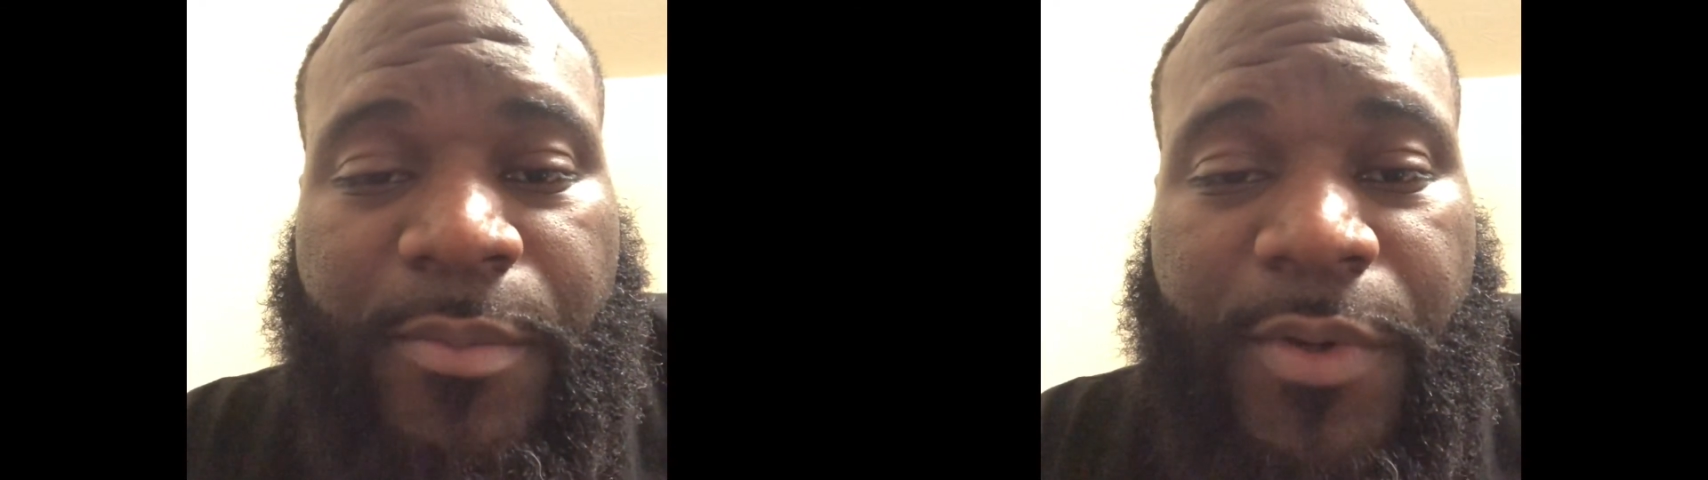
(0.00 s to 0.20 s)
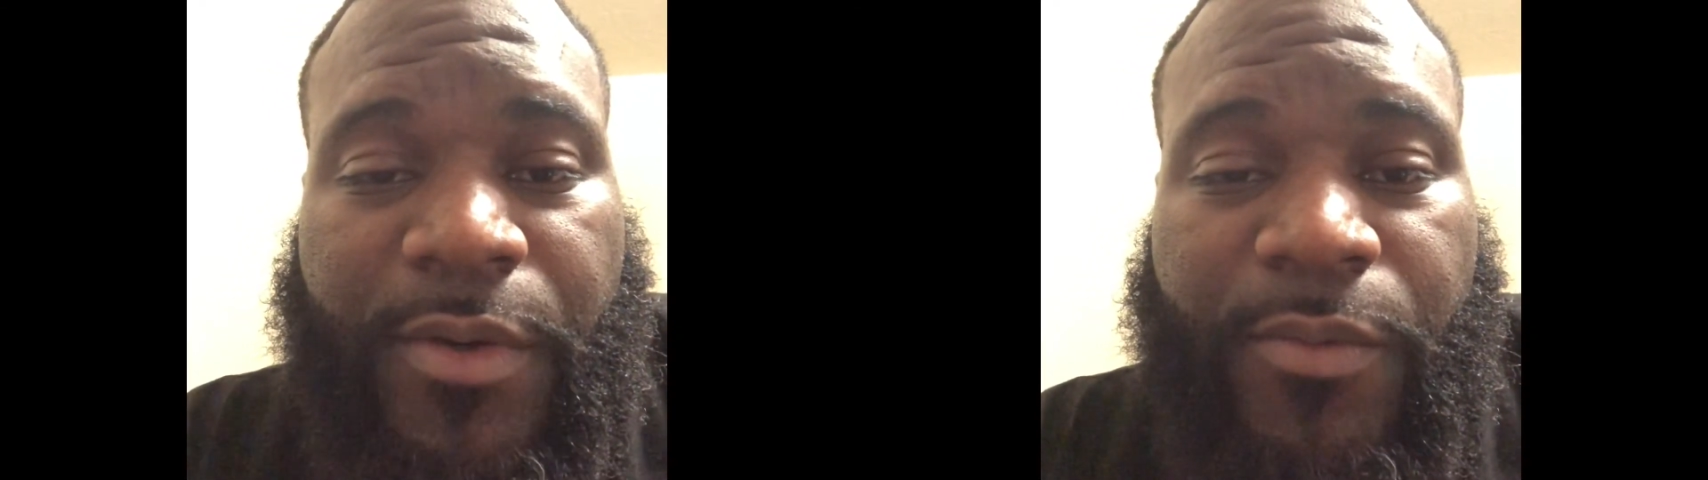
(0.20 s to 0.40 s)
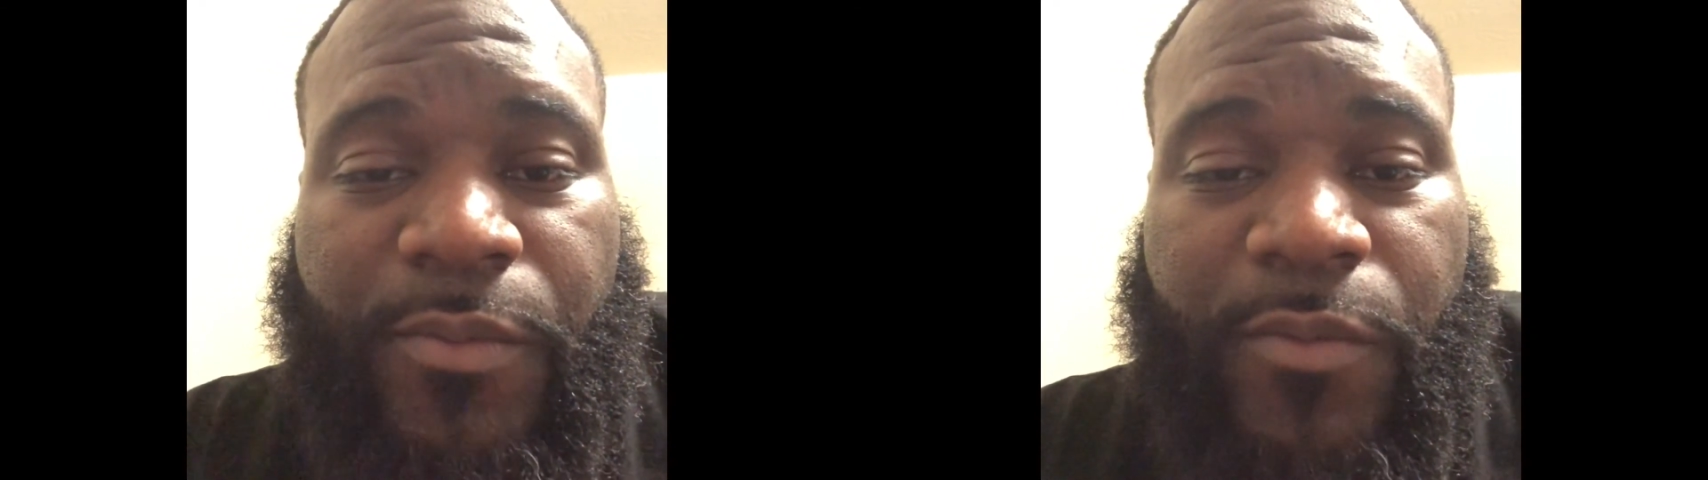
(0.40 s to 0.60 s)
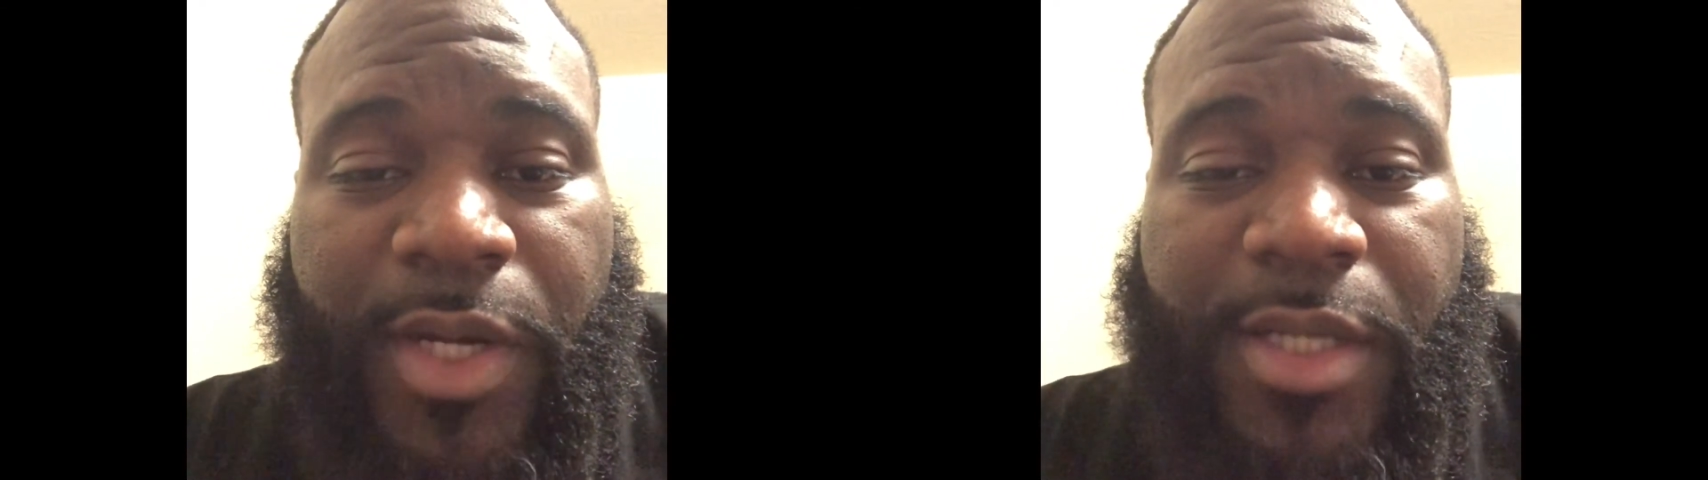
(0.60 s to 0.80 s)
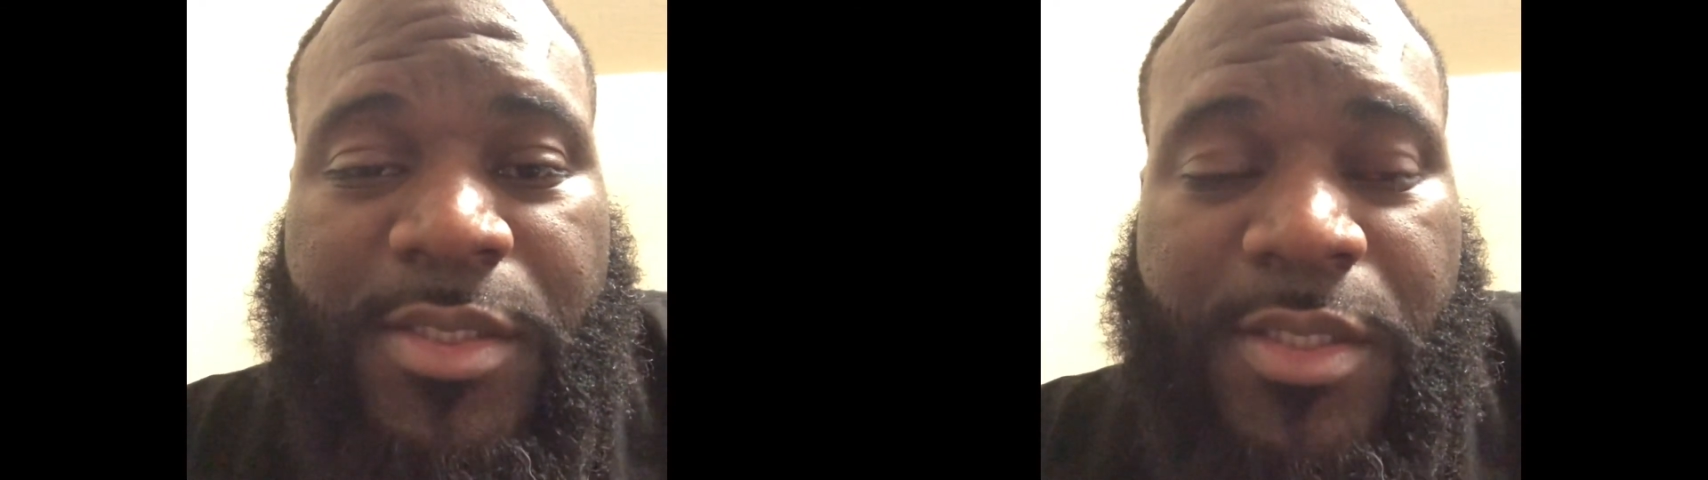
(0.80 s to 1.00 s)
But
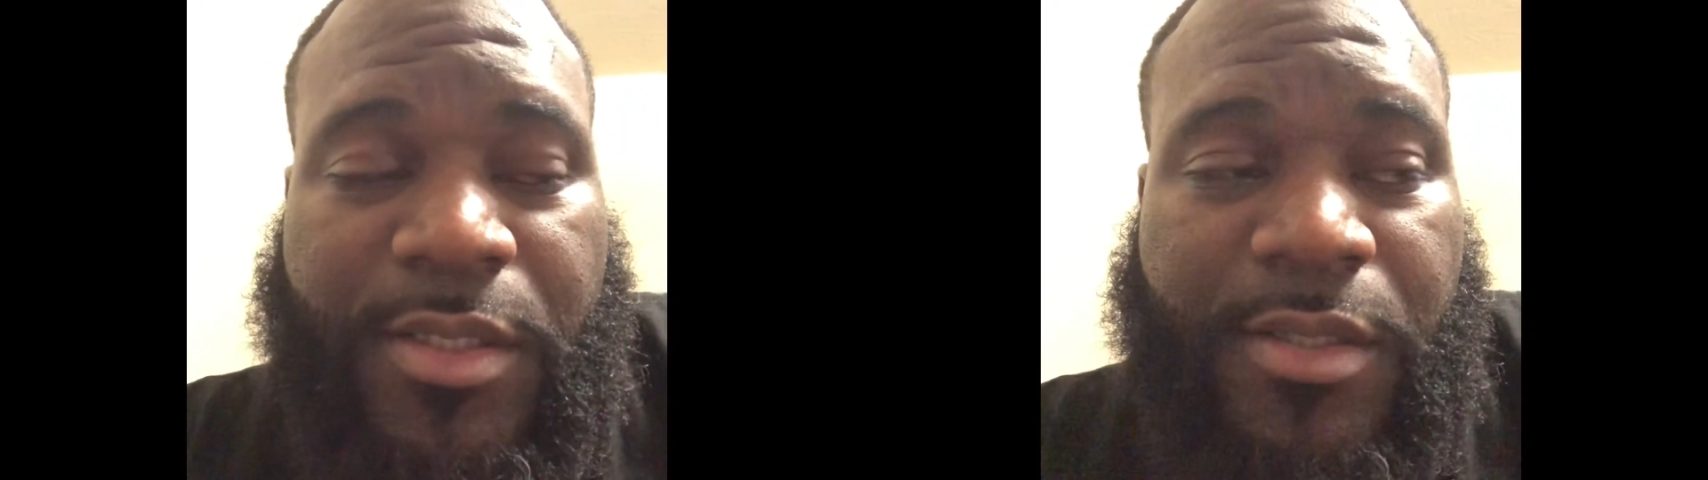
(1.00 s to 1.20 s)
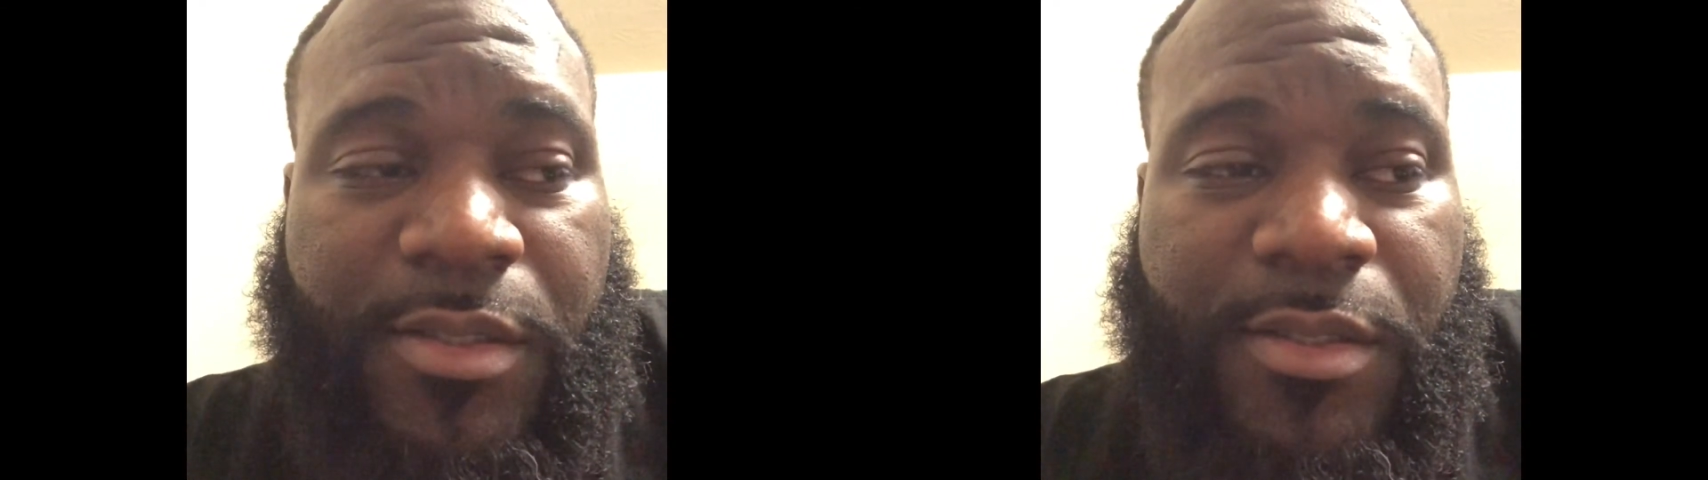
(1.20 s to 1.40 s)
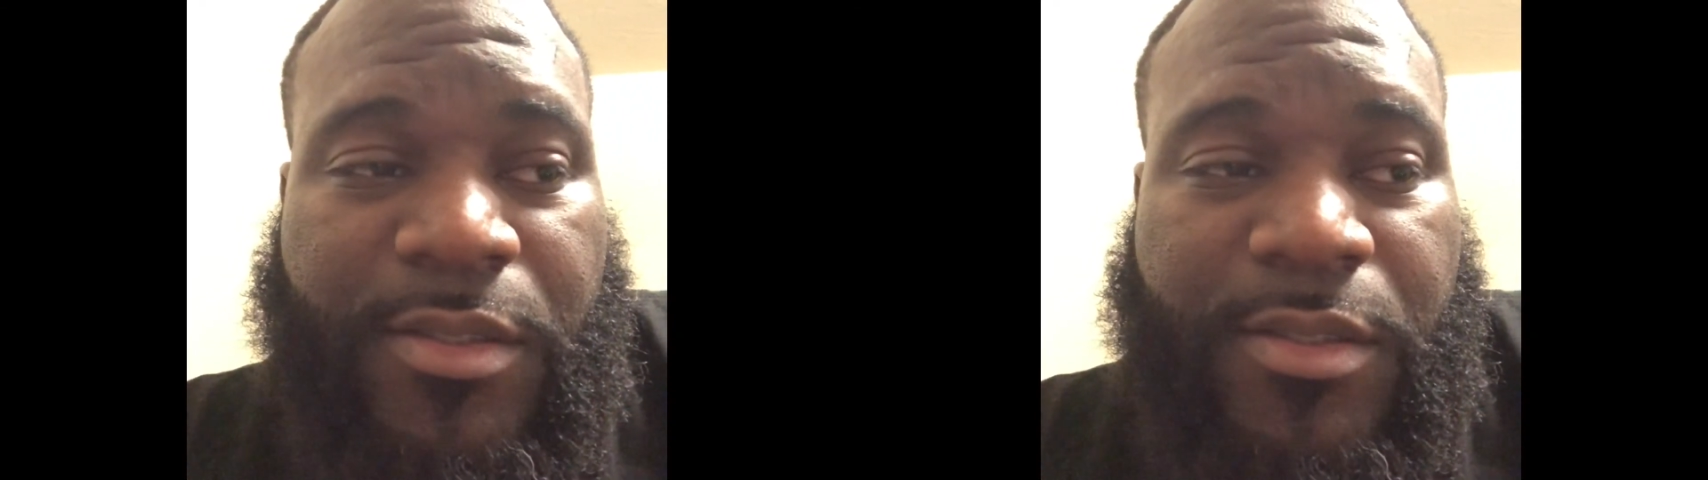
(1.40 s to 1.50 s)
when I see